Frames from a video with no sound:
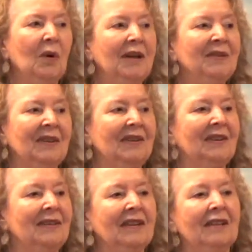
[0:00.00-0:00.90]
wasn't
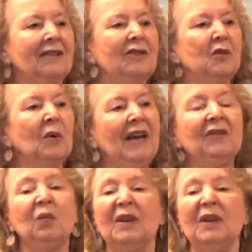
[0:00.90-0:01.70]
until the U.S.